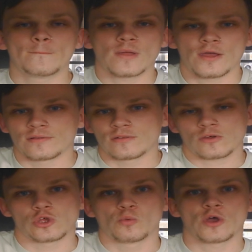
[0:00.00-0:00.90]
and
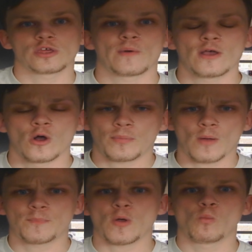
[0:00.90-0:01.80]
you work your way up?
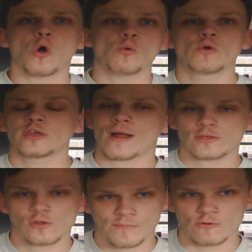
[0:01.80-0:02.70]
But what will your
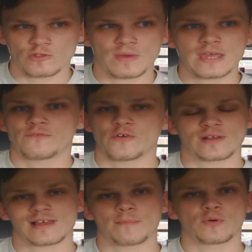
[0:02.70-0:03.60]
attributes be, for
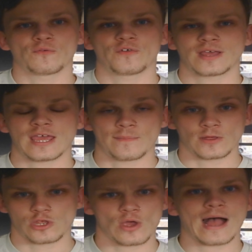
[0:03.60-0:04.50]
example, for a keeper?
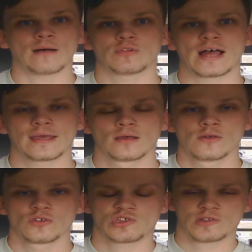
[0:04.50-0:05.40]
Do you have like
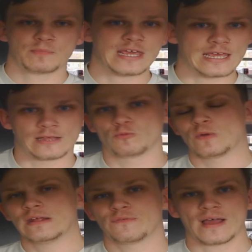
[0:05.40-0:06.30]
speed,
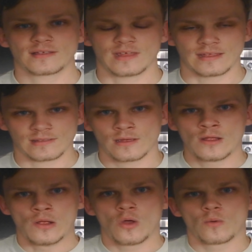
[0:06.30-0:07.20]
reflexes?
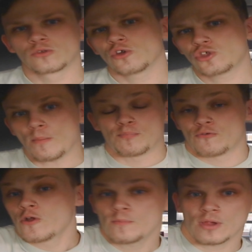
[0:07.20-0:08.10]
Does your
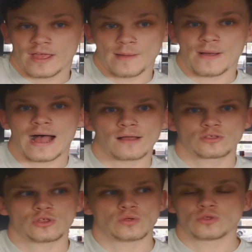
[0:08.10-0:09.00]
broom play a part?
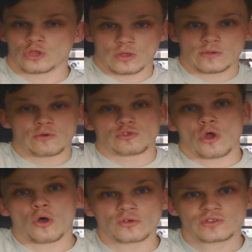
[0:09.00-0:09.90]
Do you use
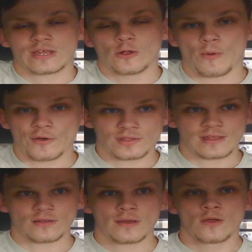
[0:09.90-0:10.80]
your skill points
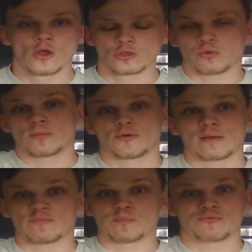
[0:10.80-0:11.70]
to
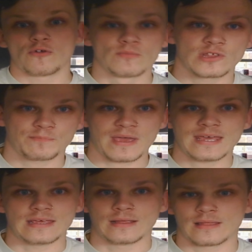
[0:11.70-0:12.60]
upgrade the broom
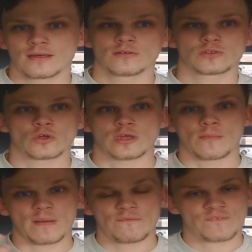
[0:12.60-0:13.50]
speed so you're
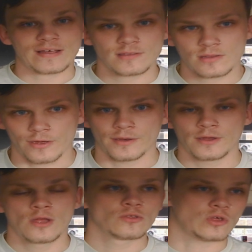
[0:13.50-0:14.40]
a bit faster,
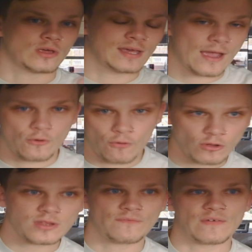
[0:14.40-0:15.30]
so you can get
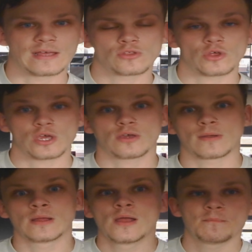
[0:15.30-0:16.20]
across to things, so you
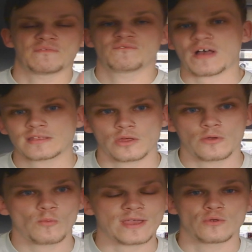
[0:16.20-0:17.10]
can be
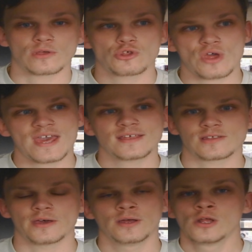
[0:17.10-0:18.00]
faster when you're a
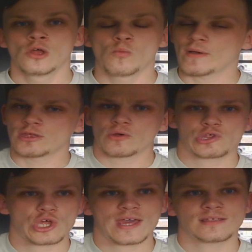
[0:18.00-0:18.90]
chaser? When you're a
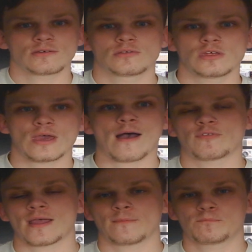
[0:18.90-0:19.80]
chaser, do you have like